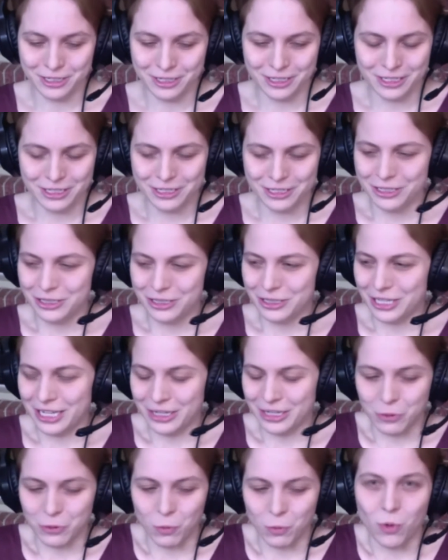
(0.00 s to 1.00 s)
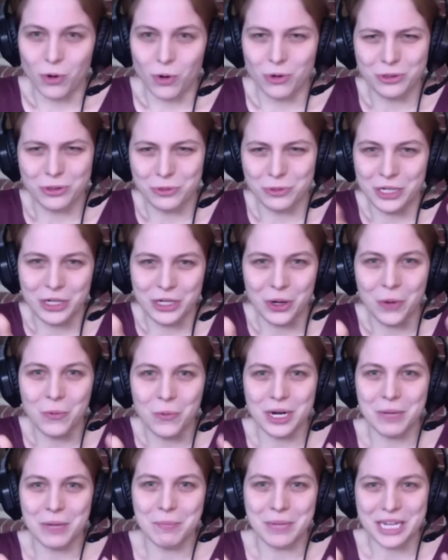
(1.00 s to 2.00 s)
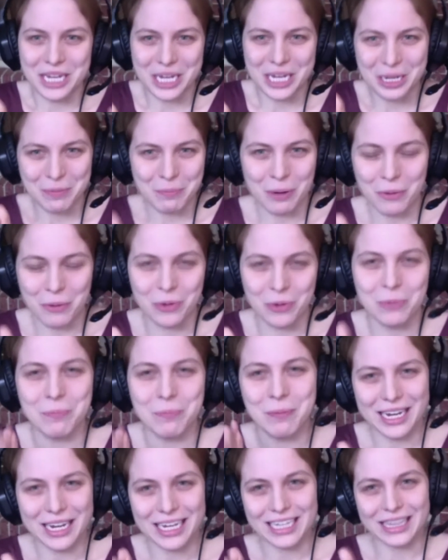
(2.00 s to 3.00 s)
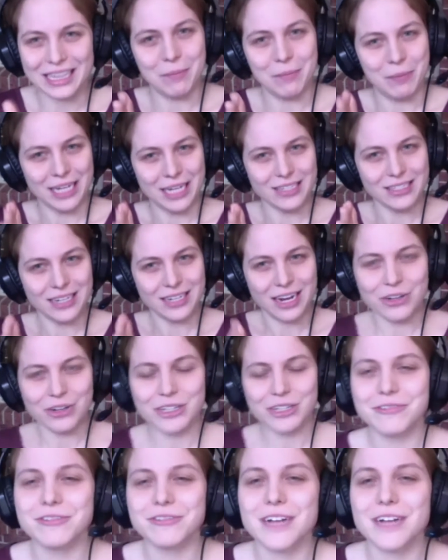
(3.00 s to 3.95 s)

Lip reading: like world we don't want to be in, but we're making the best out of.